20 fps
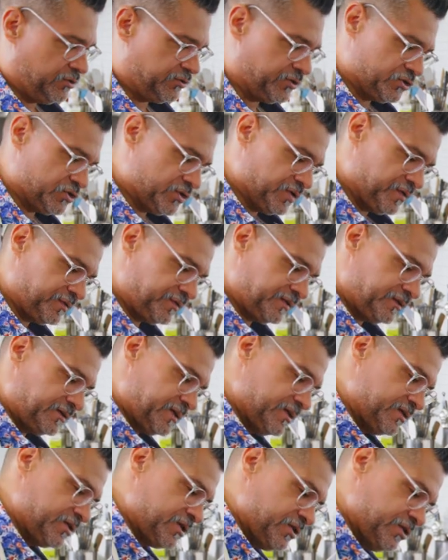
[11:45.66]
you can
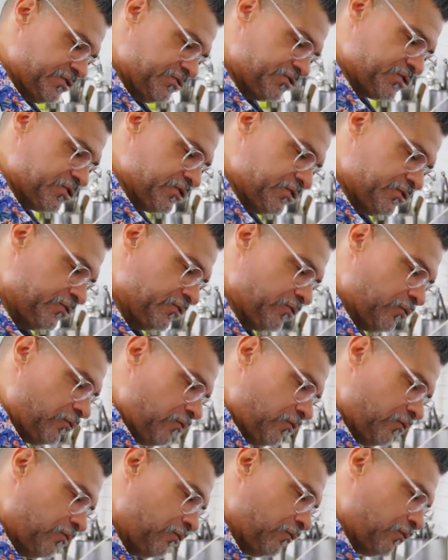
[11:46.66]
just continue to
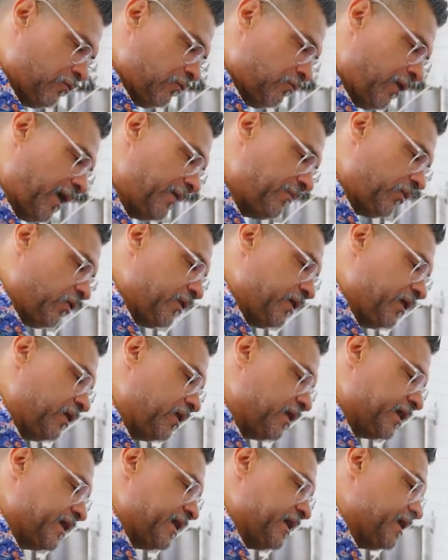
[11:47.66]
wipe
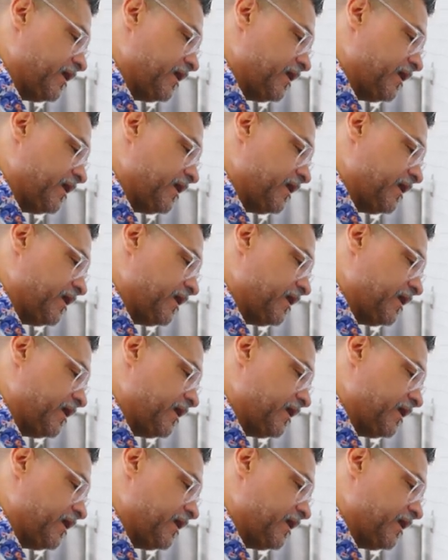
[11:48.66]
oil on